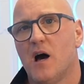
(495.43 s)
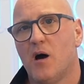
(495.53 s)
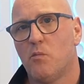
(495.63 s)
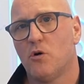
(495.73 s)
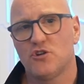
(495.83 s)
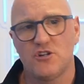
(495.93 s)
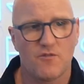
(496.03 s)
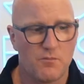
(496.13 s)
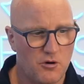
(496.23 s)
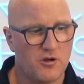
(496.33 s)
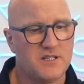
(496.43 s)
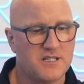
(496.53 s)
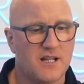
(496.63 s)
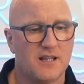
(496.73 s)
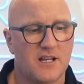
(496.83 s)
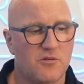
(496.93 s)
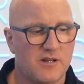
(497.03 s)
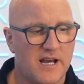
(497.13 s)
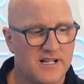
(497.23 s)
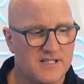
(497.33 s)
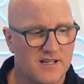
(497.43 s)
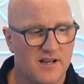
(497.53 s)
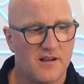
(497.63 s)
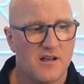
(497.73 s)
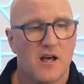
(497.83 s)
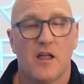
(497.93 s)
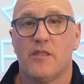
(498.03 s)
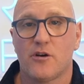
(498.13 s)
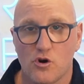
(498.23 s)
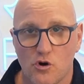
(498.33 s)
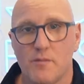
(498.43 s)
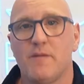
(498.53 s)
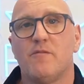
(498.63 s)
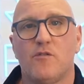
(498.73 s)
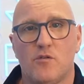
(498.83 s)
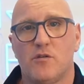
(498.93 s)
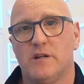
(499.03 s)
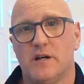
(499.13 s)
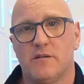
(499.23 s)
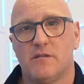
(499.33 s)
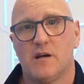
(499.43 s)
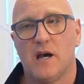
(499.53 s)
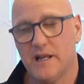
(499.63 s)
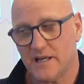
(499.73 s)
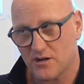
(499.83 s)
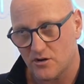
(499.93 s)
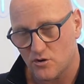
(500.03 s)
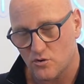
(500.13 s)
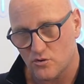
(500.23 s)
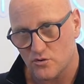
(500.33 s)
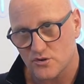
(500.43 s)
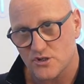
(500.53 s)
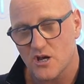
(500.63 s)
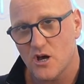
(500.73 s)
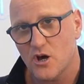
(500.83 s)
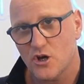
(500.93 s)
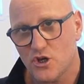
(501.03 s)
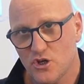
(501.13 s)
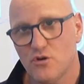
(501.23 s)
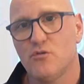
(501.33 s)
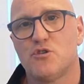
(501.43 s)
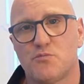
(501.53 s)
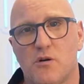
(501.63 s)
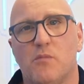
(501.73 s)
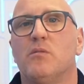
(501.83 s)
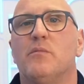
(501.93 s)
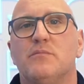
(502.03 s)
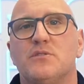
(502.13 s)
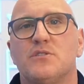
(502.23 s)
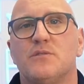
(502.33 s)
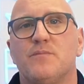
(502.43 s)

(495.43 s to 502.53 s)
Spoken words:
And once you've appointed a liquidator, they're coming for you. And it can cause huge problems.